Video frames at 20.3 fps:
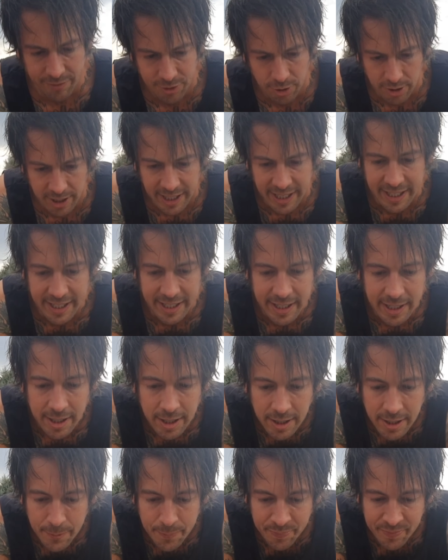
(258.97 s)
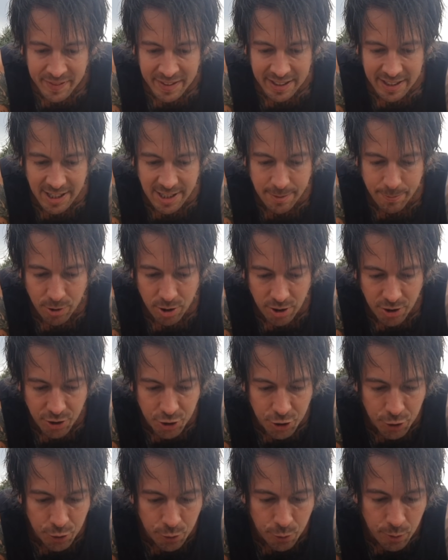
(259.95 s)
got here is my
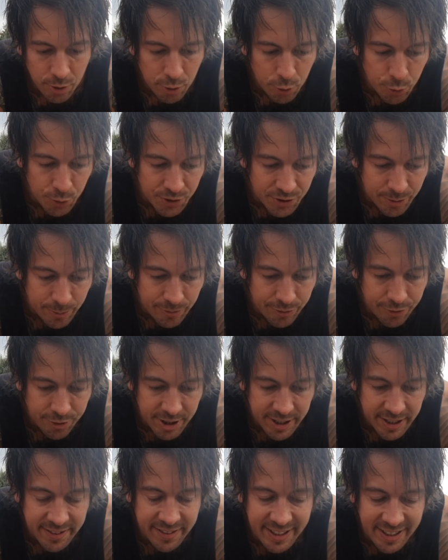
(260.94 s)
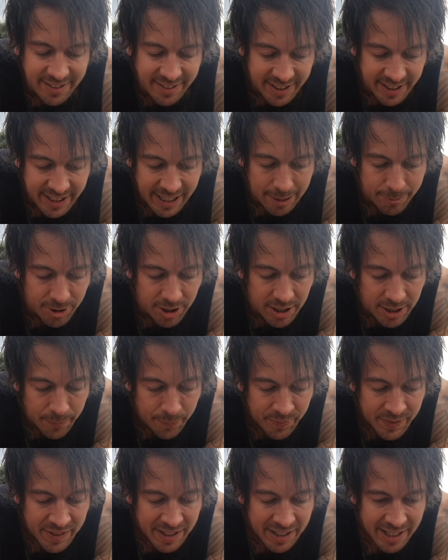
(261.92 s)
new awesome 360 camera
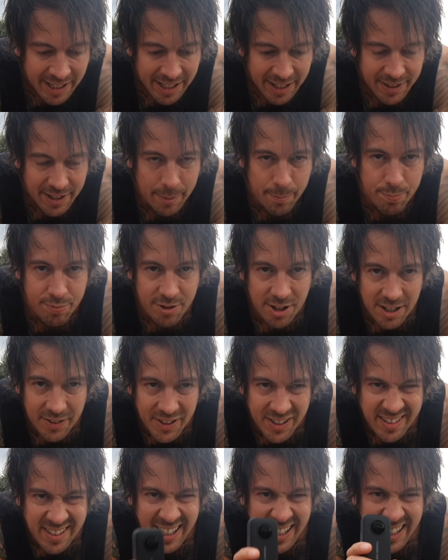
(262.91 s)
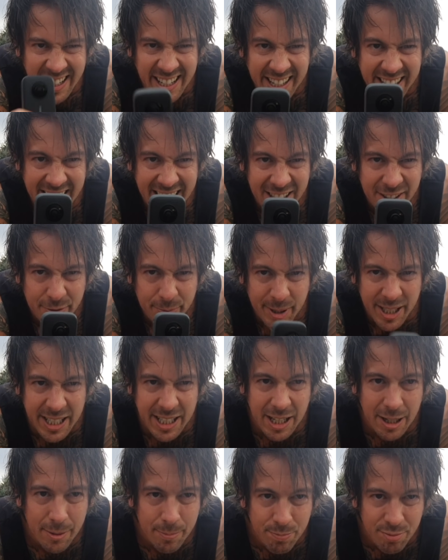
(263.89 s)
that Brother T gave
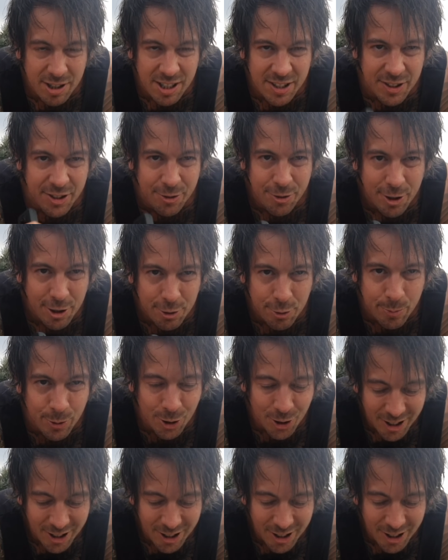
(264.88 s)
me, Brother Crobot.